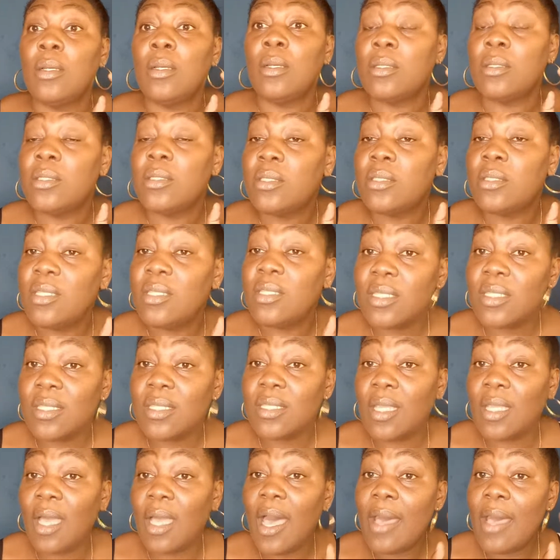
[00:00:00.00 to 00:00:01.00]
Sis,
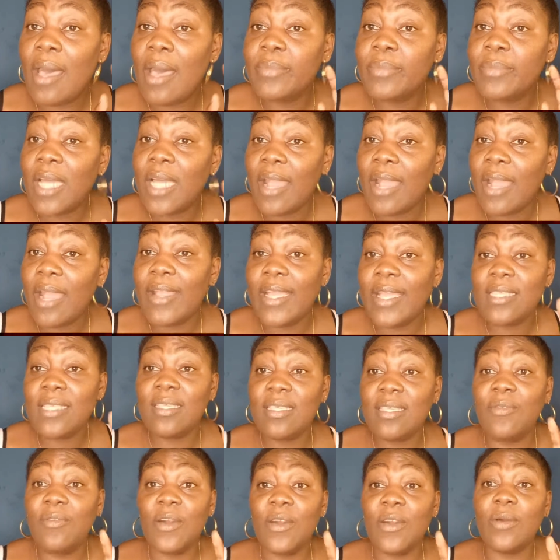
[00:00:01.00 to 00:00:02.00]
um, Tara, if you
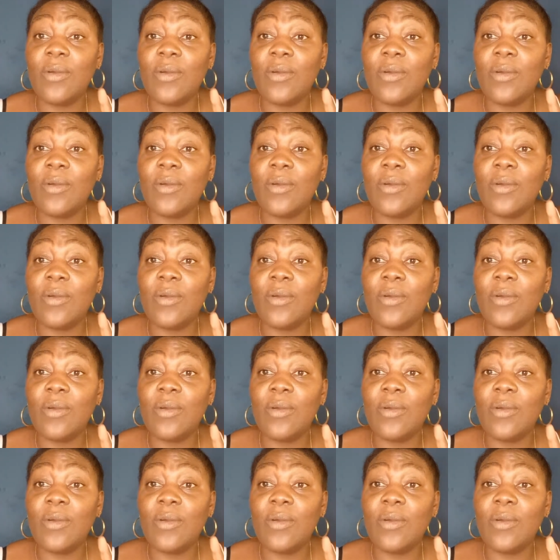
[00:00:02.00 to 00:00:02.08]
could